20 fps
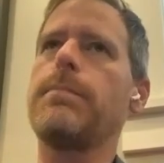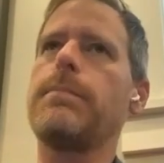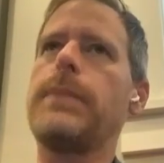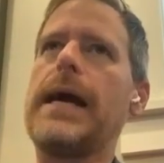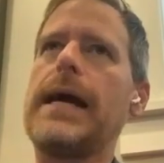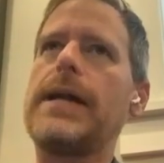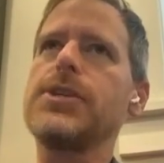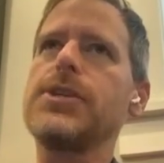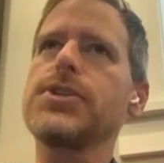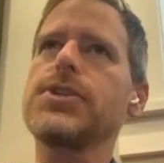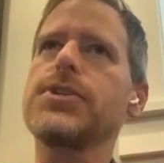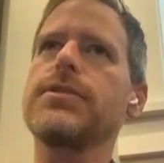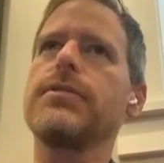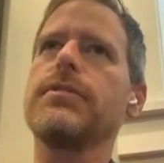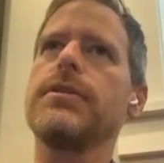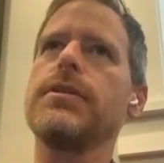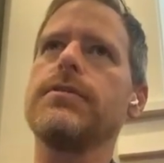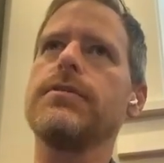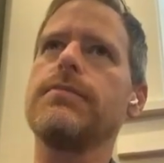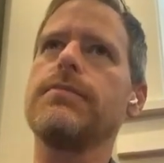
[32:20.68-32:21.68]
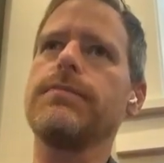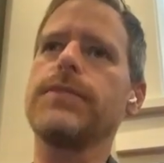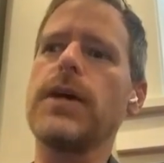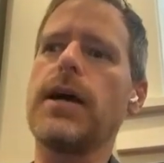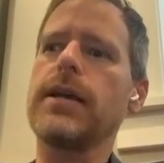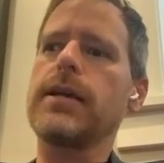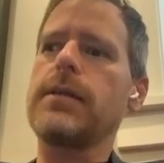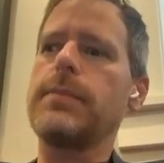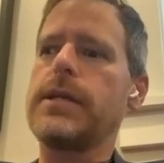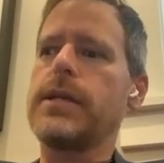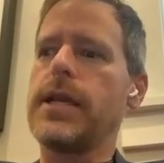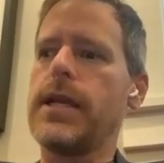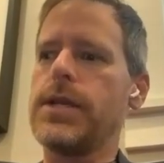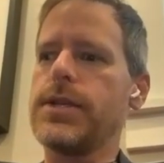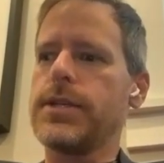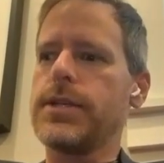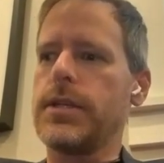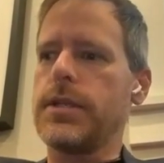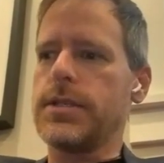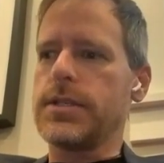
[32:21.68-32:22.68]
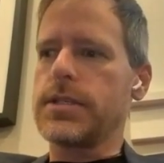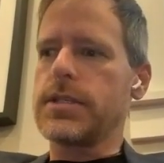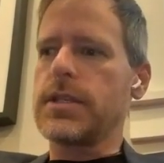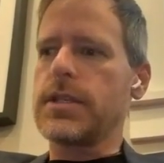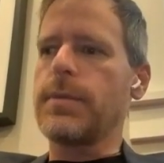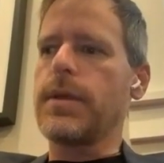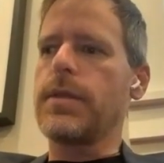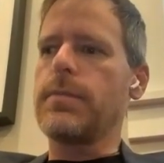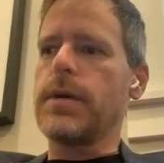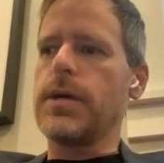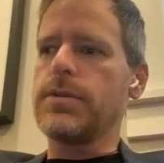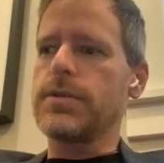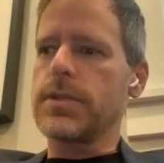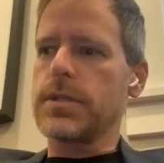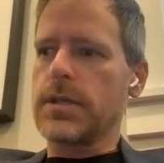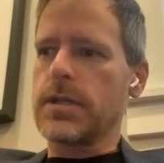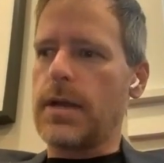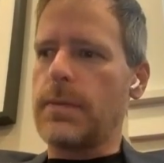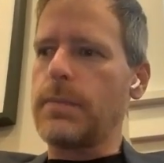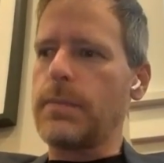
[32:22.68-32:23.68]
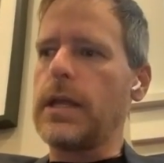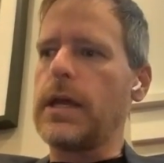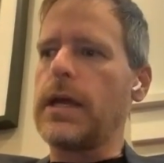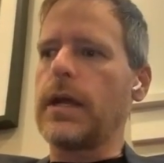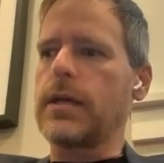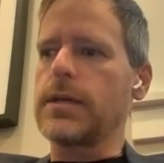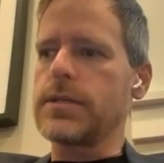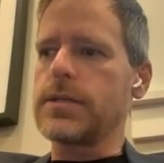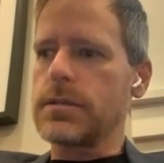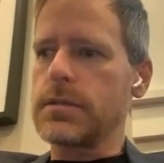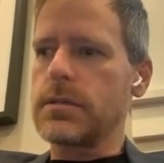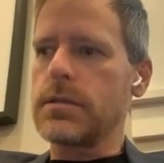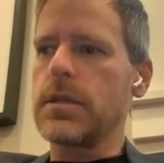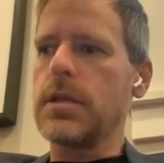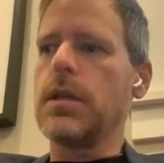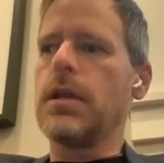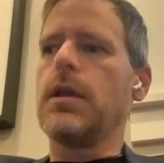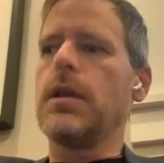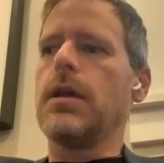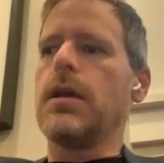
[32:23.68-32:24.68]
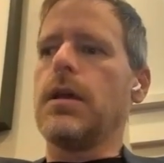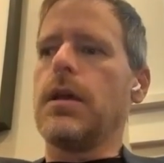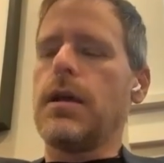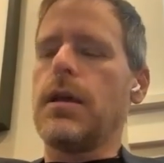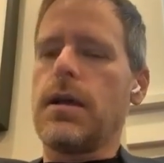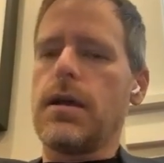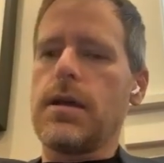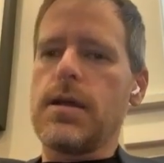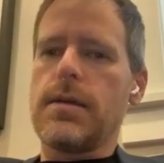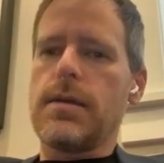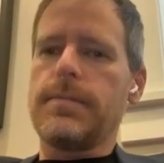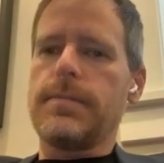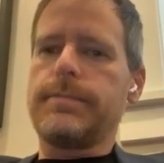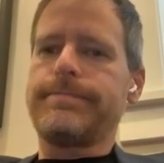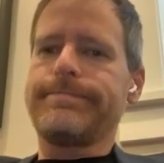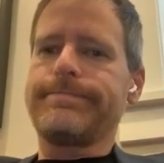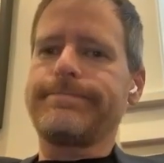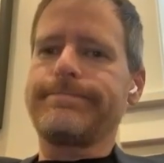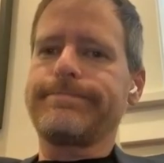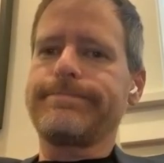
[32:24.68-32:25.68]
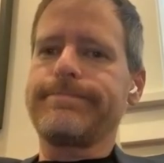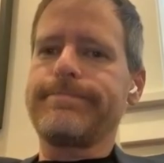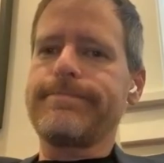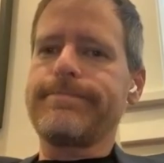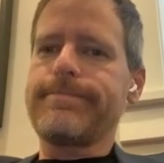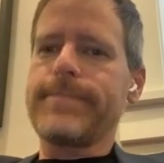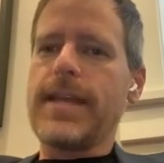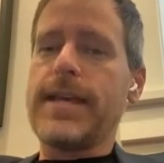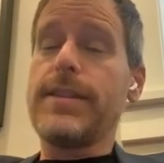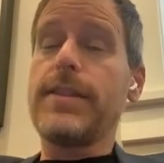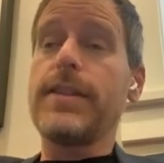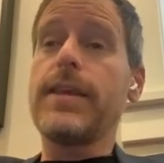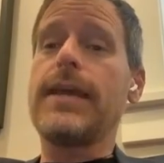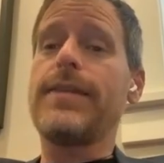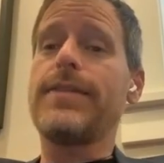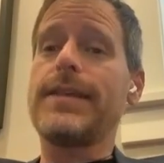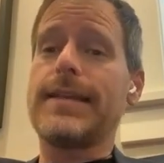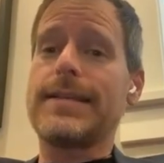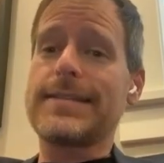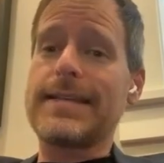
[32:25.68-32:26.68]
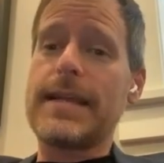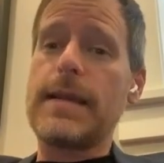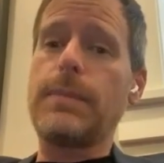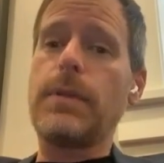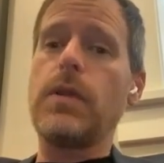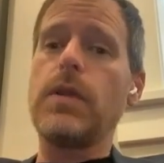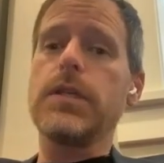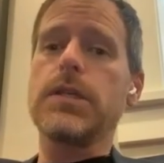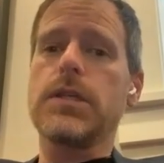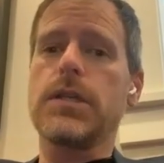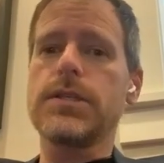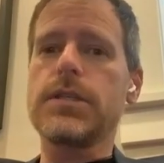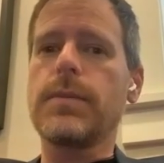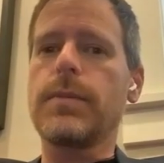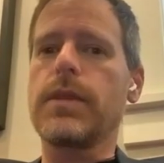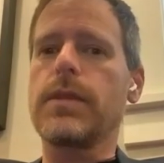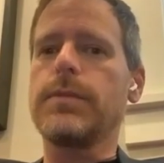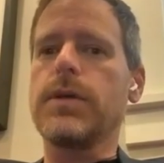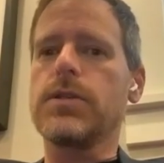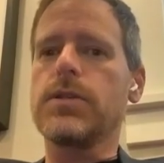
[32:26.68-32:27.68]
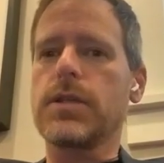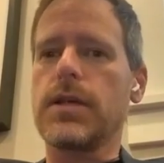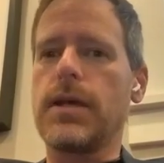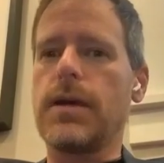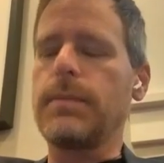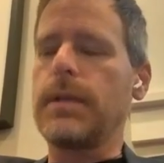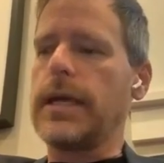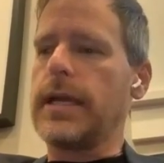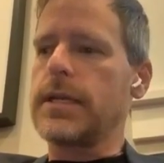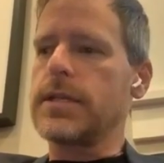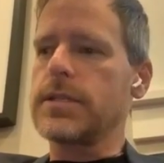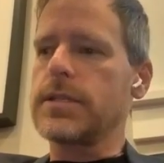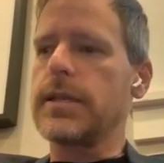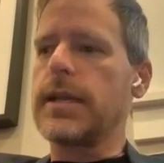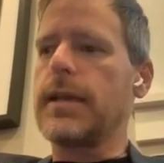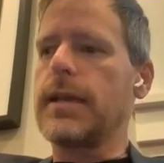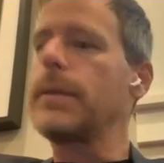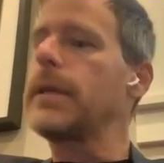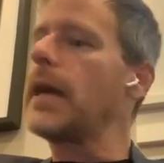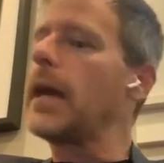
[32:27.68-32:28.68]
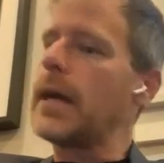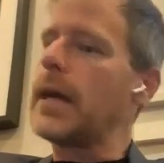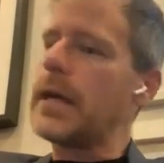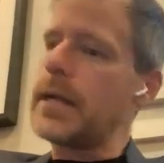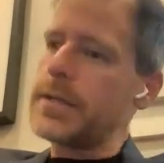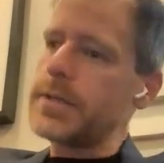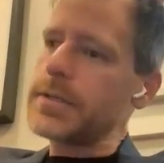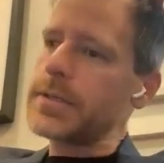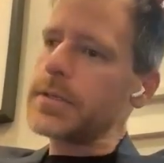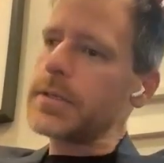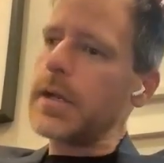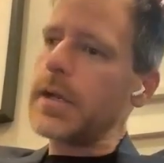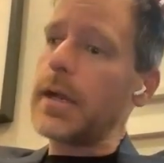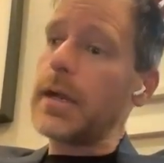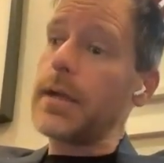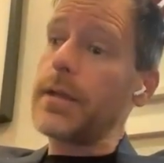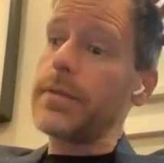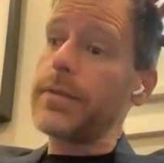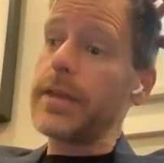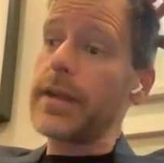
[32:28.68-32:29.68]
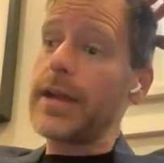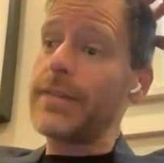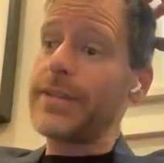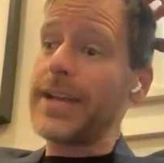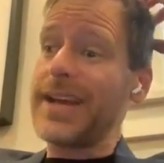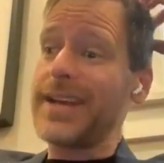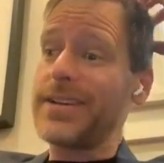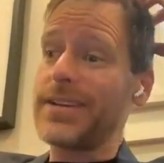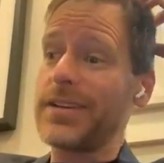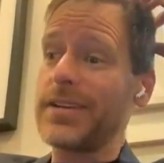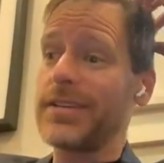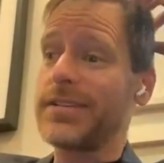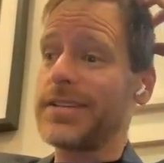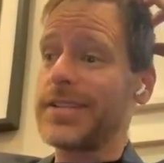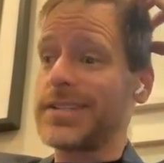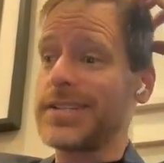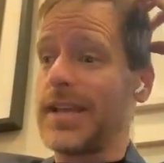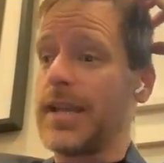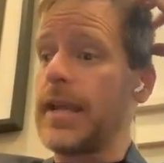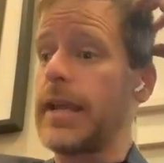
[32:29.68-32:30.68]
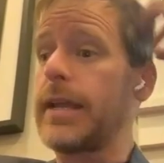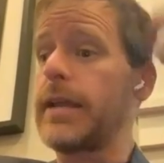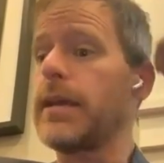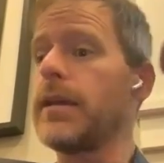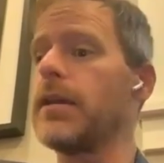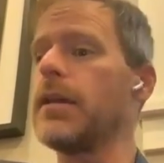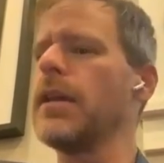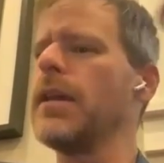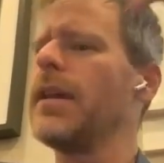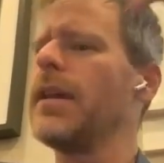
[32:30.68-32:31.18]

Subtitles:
the batch documentation is some of the most complex, um, and the examples are some of the most complex APIs that I've had to design.